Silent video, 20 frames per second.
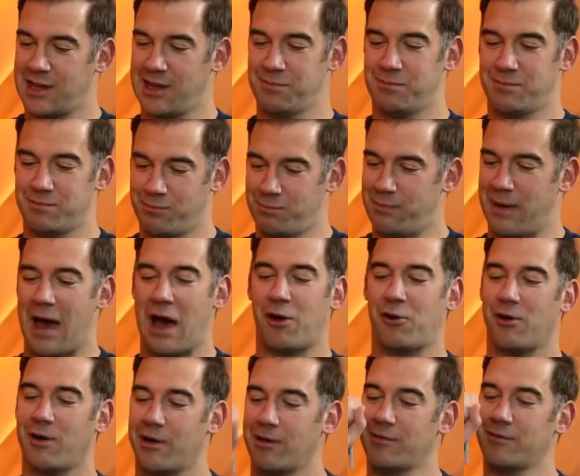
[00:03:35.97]
keep
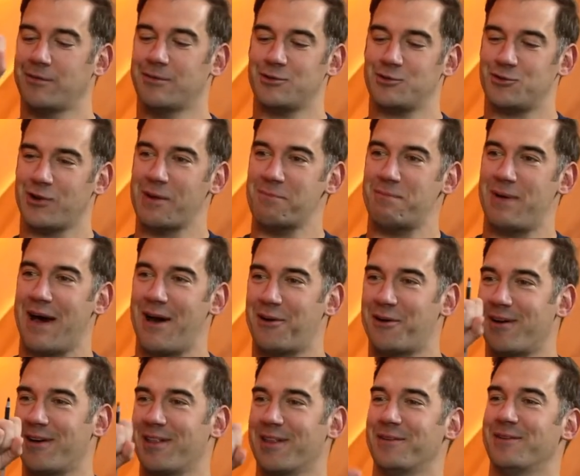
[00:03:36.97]
powder, straight
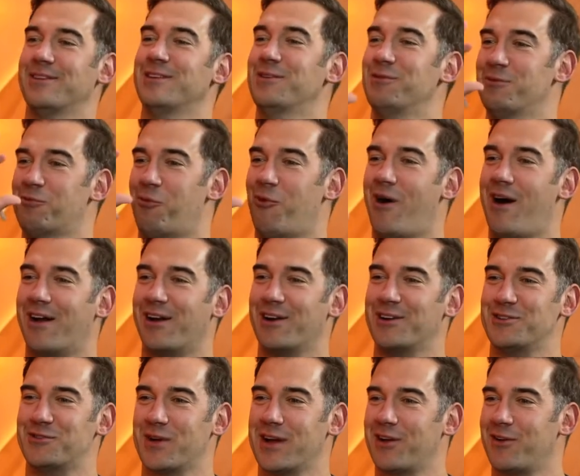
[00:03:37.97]
powder to the water,
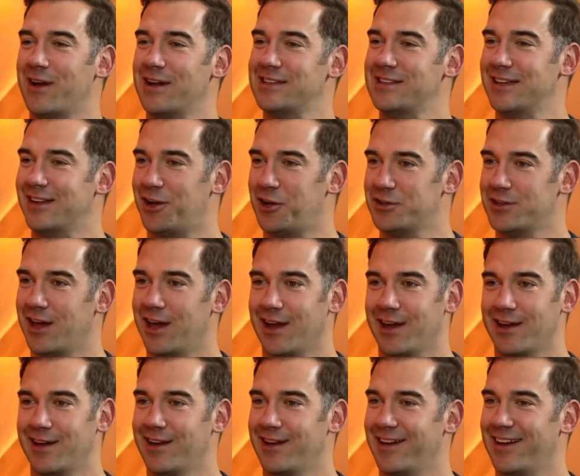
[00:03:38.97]
drink creatine all day.
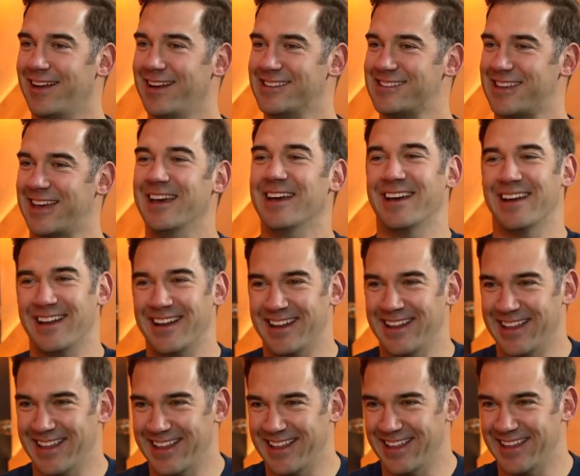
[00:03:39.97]
Yeah, it's not going to
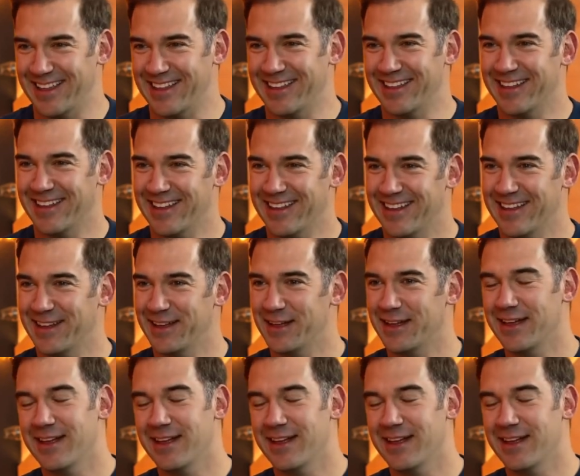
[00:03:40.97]
go cause your